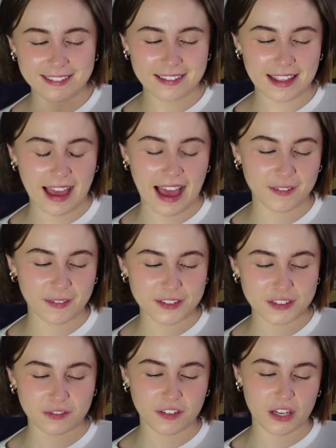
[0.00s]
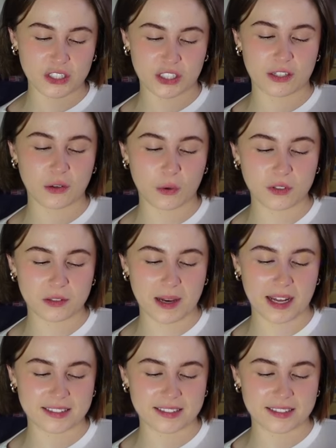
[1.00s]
Having to flush an old man's